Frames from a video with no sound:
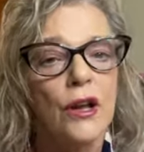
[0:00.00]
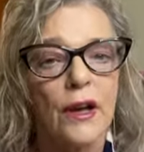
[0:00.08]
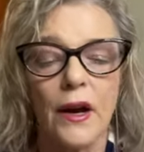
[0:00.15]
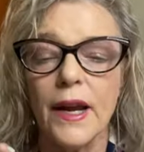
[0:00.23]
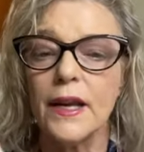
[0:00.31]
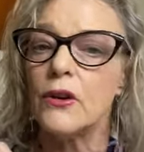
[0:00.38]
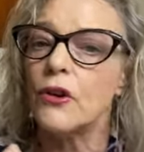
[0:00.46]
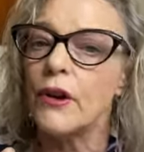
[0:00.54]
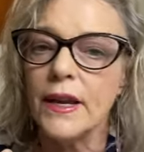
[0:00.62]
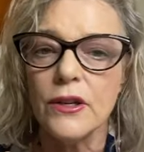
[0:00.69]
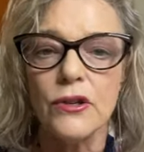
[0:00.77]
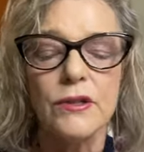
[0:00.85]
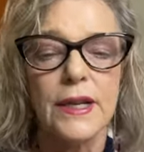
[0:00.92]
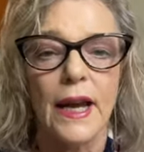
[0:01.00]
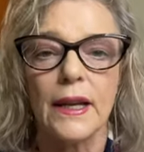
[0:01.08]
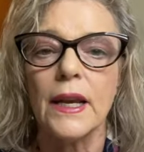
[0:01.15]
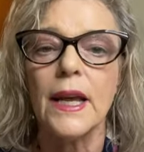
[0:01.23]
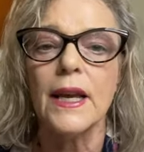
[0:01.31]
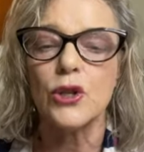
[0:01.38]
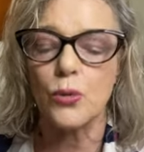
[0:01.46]
Great new
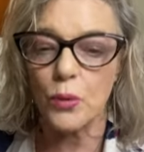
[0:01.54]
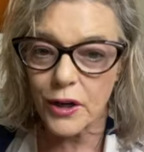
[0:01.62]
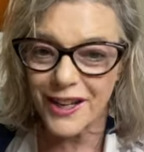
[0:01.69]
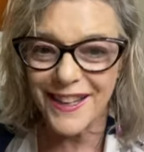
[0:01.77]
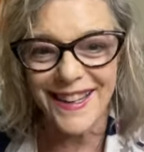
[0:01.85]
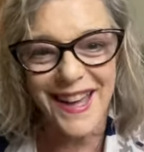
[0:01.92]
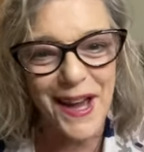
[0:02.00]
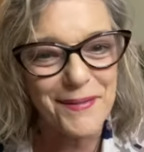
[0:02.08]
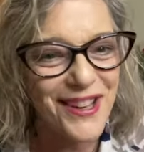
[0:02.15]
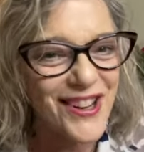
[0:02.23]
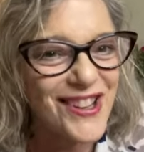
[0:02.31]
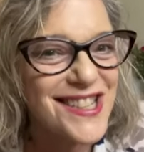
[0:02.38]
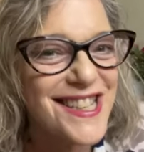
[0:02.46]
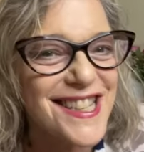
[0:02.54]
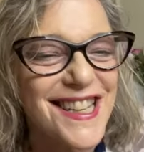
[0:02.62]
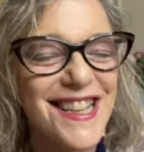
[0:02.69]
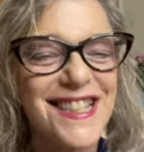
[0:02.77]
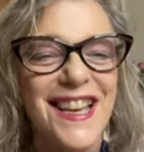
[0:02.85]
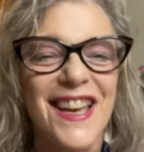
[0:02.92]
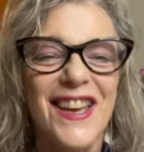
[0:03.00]
techniques, working in Gamma
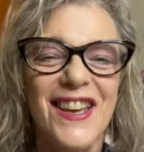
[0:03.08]
Consciousness.